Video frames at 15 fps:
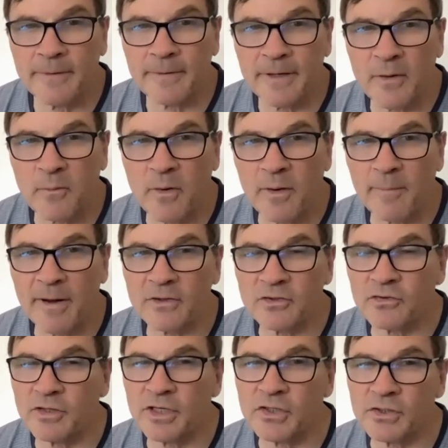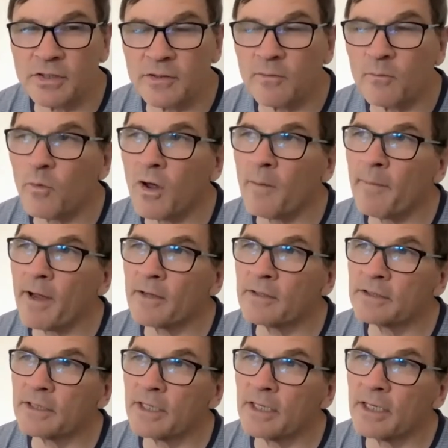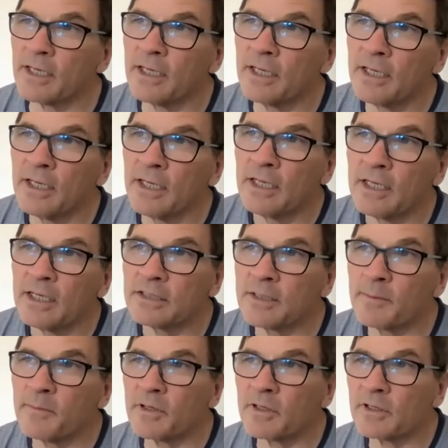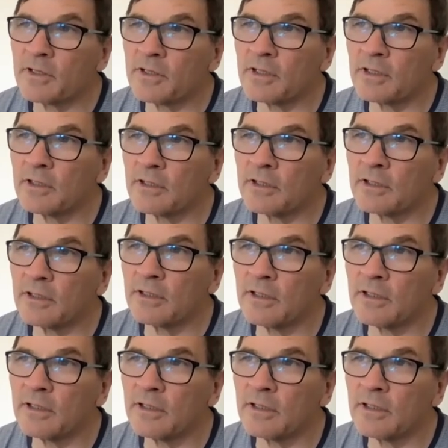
You know what mm-hmm. about tradition? What about uh, some of the, the